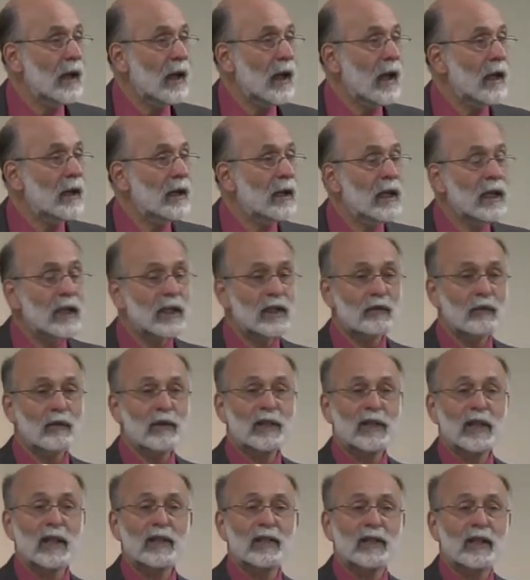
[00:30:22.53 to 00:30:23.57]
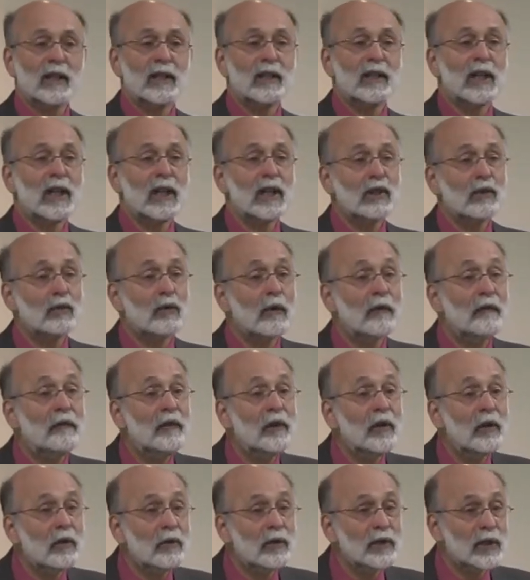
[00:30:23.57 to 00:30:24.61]
And his resistance, his
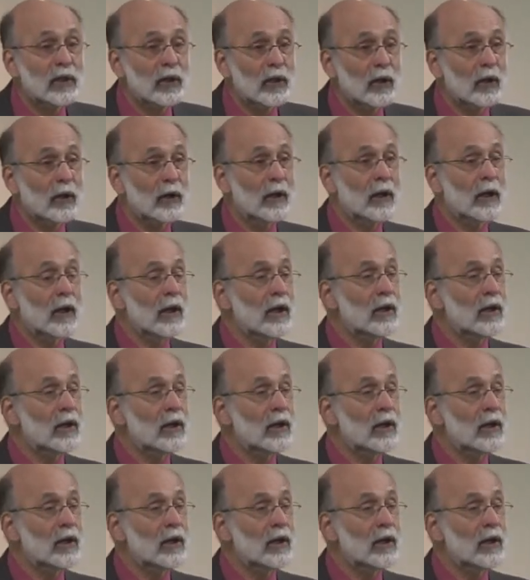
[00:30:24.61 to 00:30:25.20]
refusal